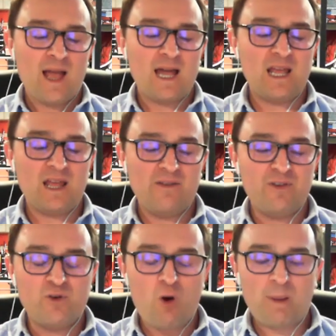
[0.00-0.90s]
And if
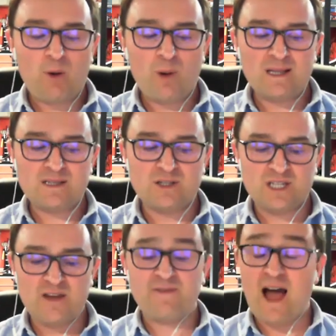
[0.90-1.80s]
you've got people who are willing to
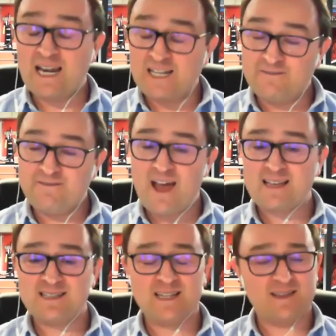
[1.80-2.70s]
give that and
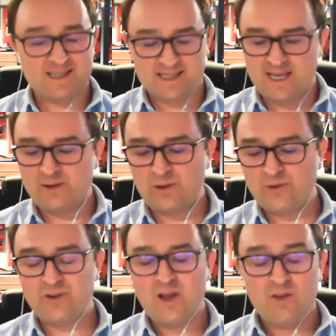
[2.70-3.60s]
invest in the
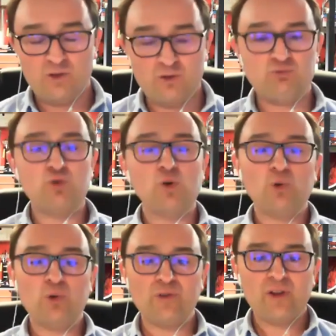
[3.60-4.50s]
skills, the
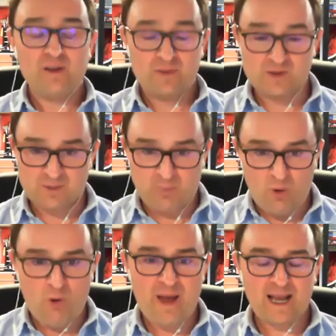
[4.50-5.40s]
rules, the
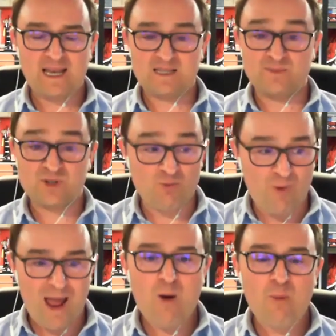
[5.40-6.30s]
support mechanisms
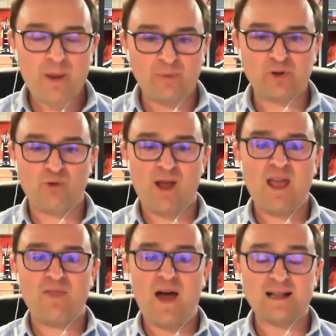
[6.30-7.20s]
around people to
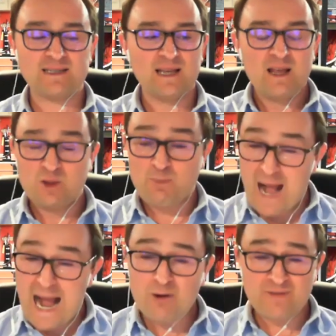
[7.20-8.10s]
create that, the
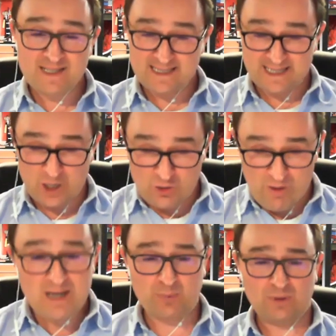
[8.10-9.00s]
power of it is
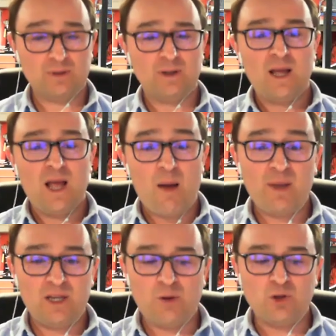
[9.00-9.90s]
incredible. I
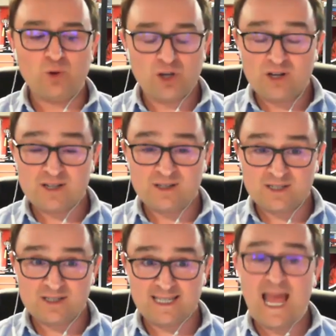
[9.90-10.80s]
mean, you're going to
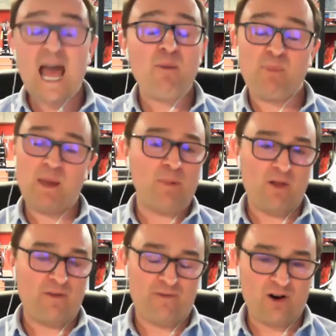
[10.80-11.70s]
scare people
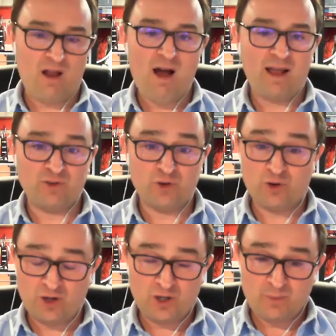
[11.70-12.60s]
at the front lines. You're
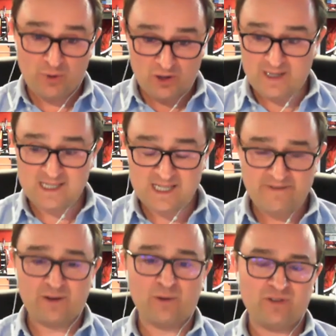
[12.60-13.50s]
going to put them in
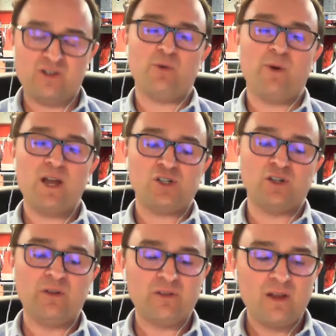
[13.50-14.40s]
difficult
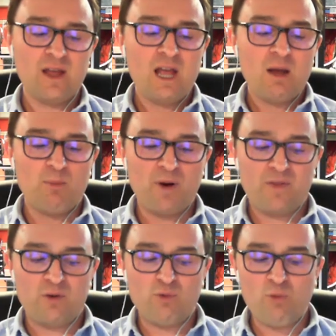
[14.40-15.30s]
situations,
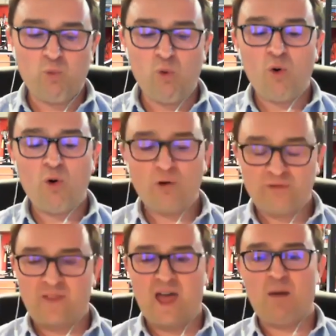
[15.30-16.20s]
but the reward
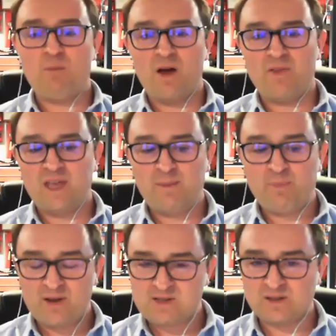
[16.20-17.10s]
for them and the
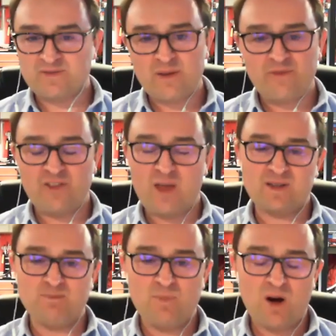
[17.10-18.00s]
personal development for them
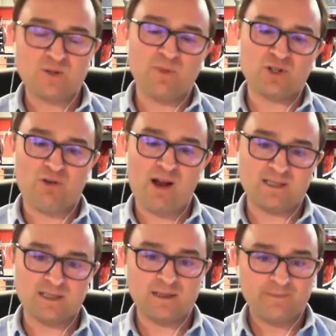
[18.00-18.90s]
is much, much greater.